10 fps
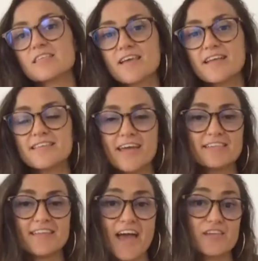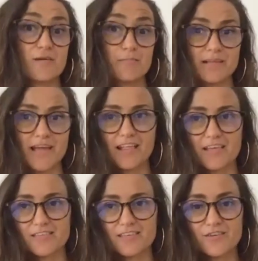Sunday Dash
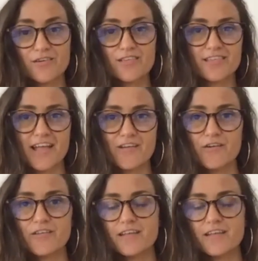playlist, and you can sign on.